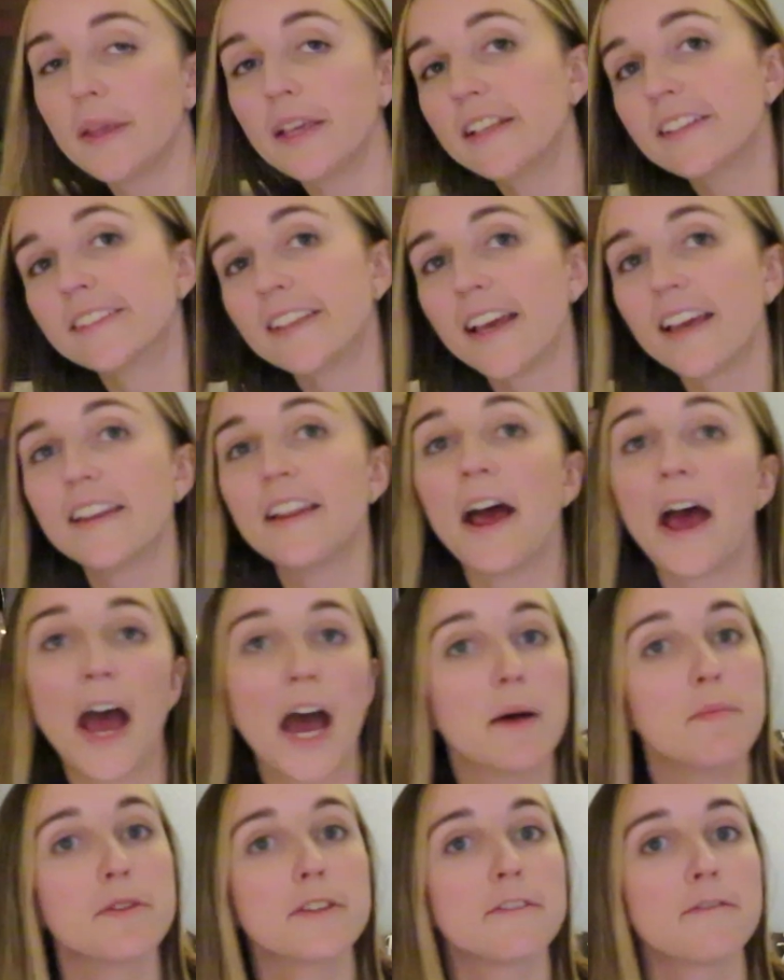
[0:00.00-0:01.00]
being said,
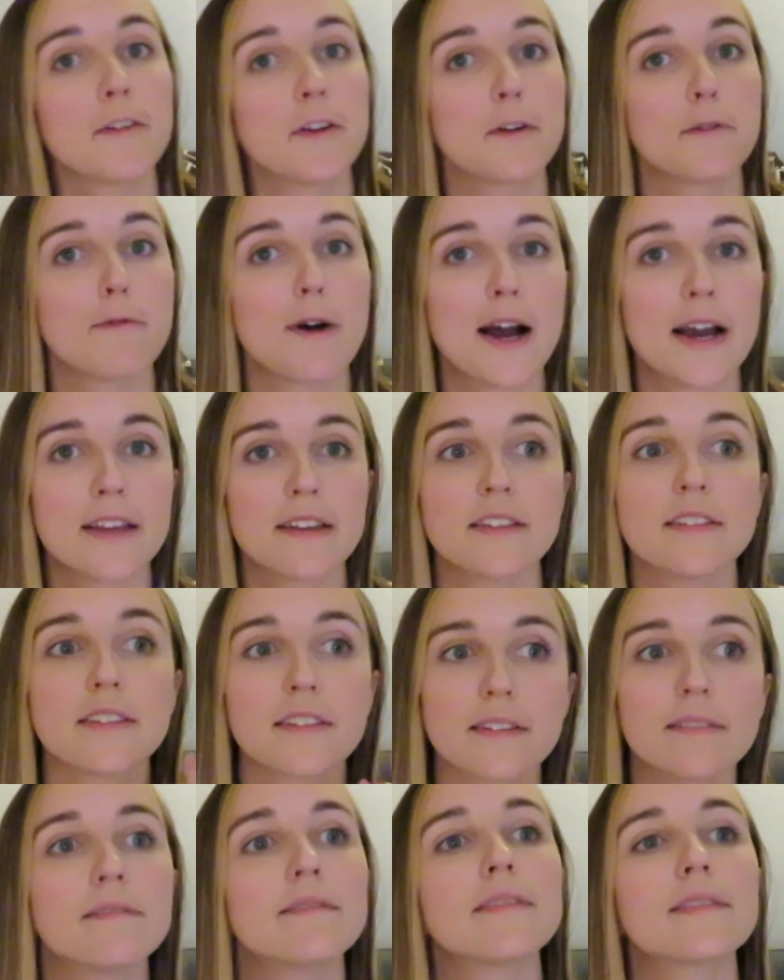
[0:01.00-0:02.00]
atmosphere
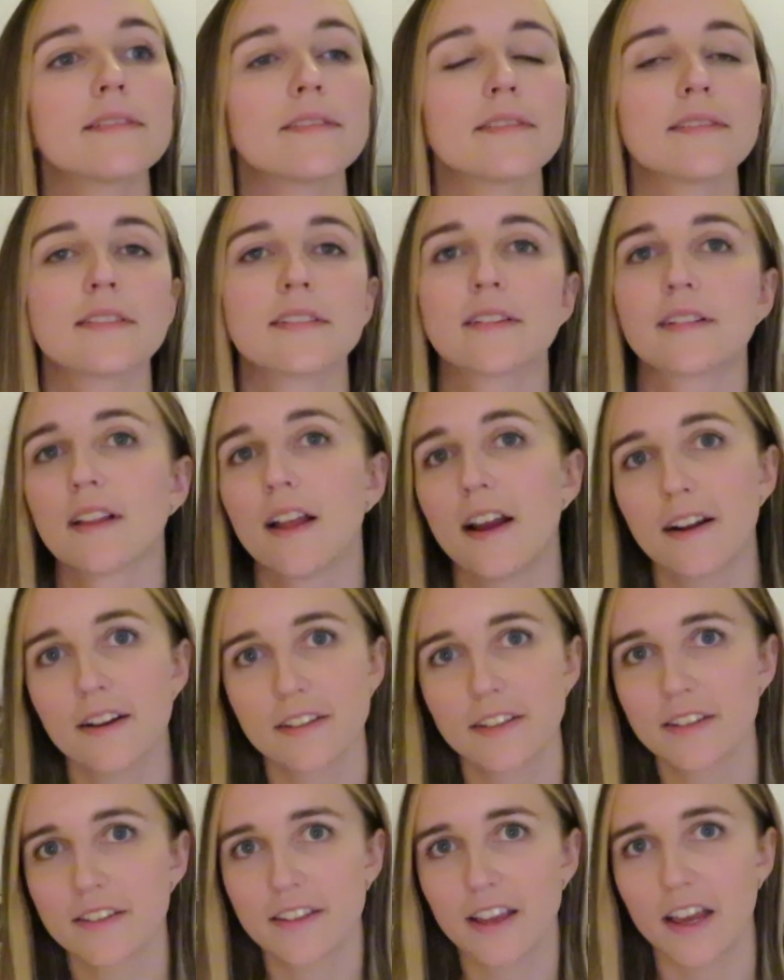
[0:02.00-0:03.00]
wise, Klara
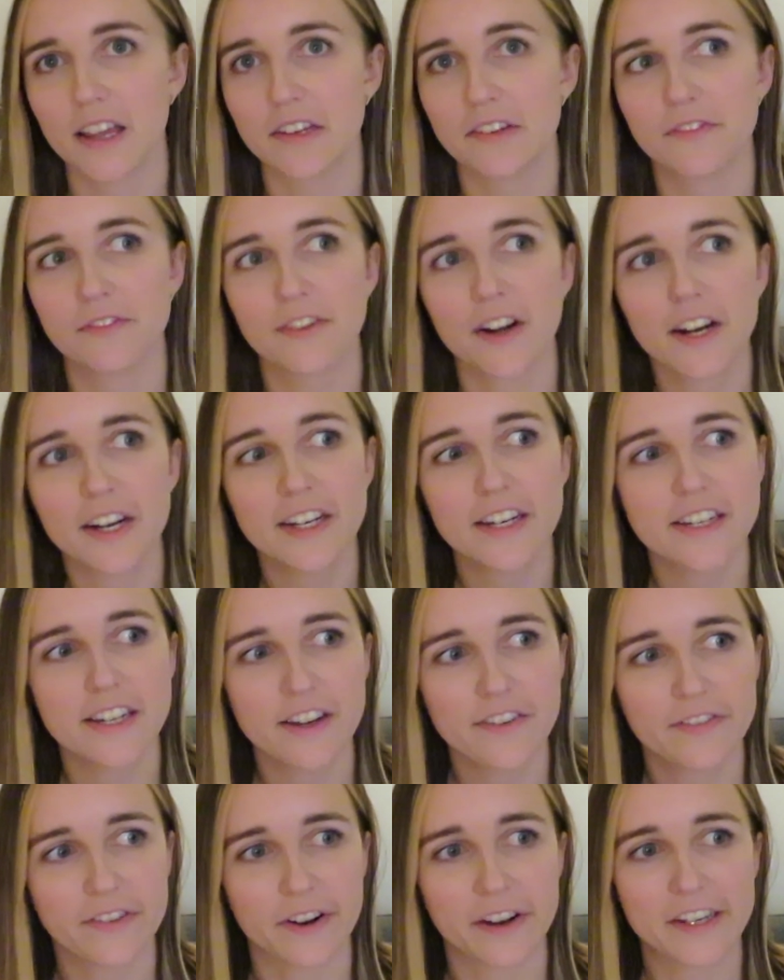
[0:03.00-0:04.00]
and the Sun, very
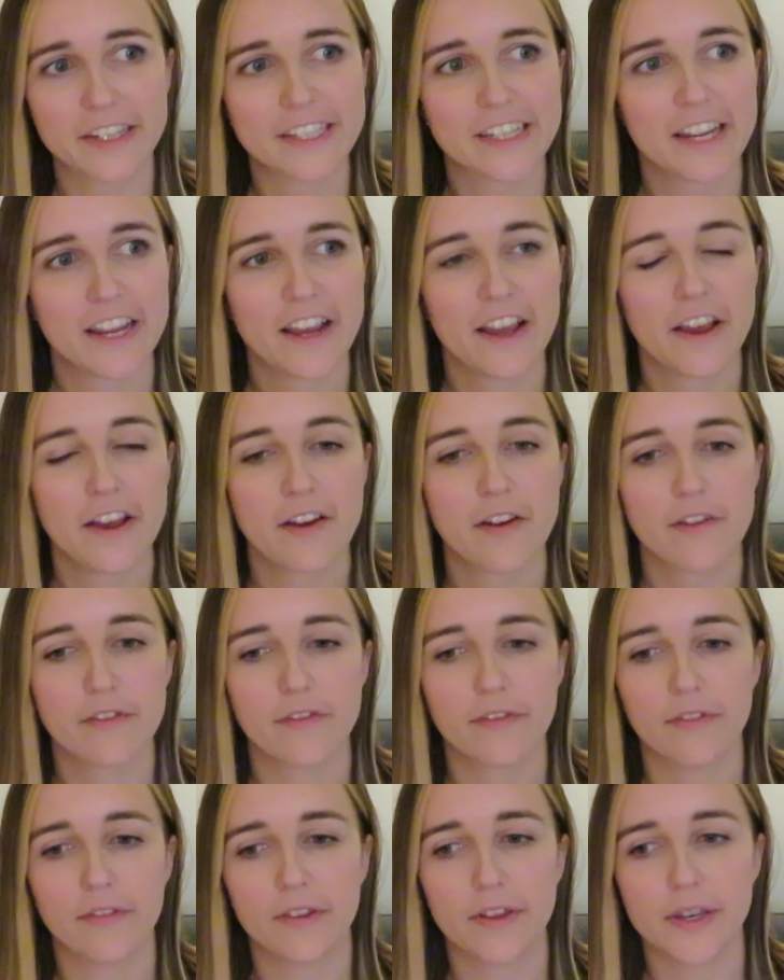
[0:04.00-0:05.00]
different
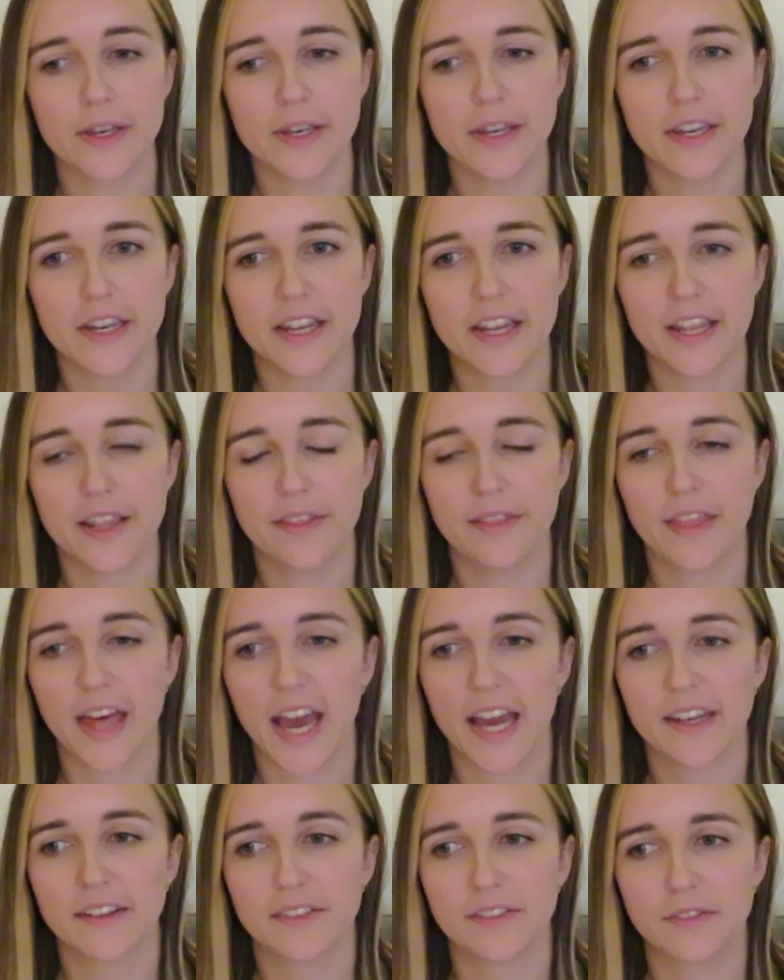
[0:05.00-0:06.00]
in
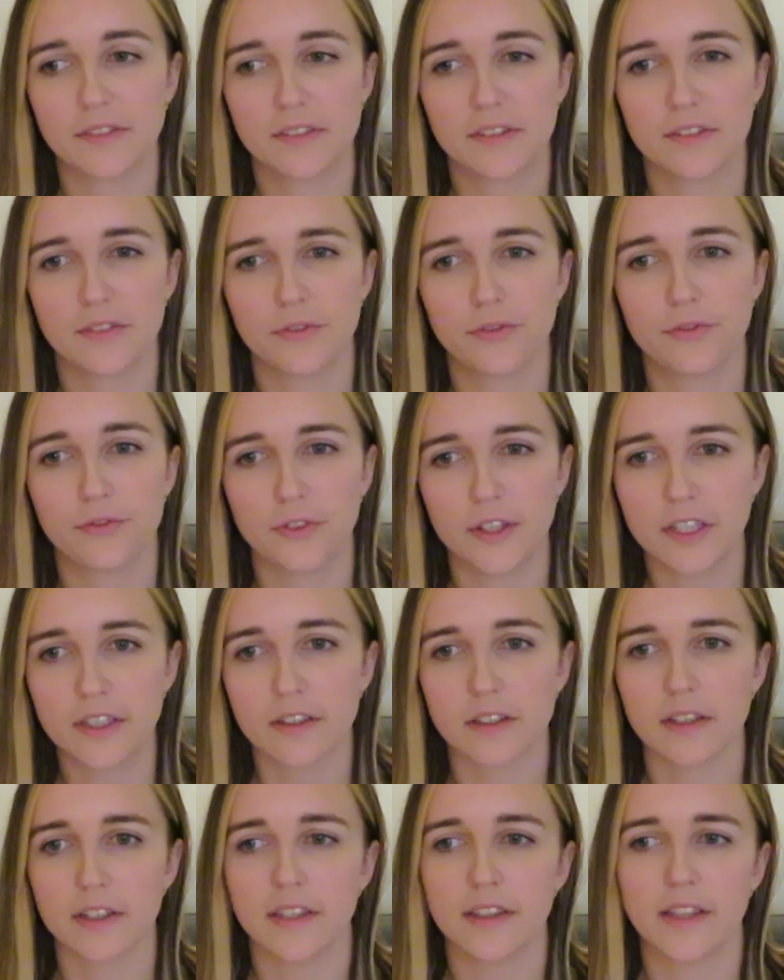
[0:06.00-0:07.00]
that
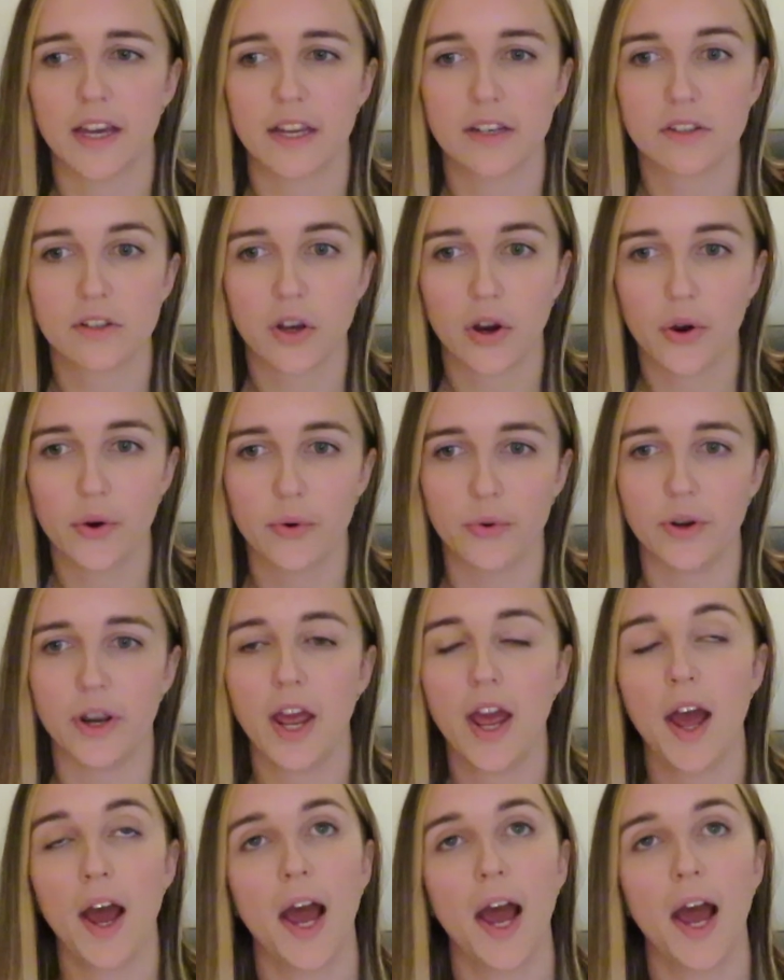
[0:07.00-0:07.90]
feel, in that tone.